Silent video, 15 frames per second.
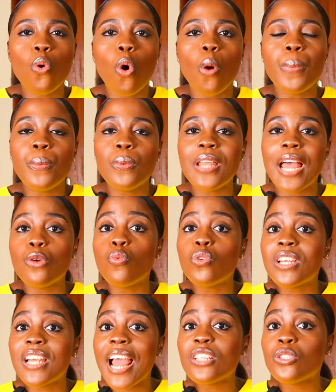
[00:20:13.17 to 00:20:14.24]
or people that you
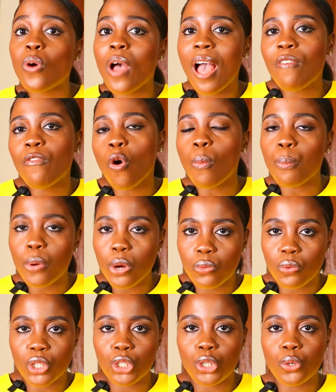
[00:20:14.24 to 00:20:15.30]
would like to have on
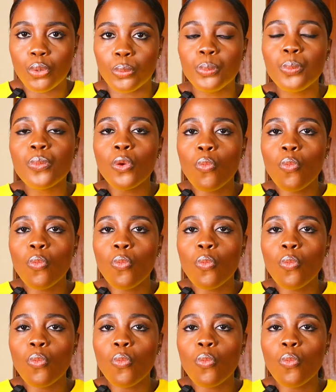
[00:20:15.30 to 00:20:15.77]
board with you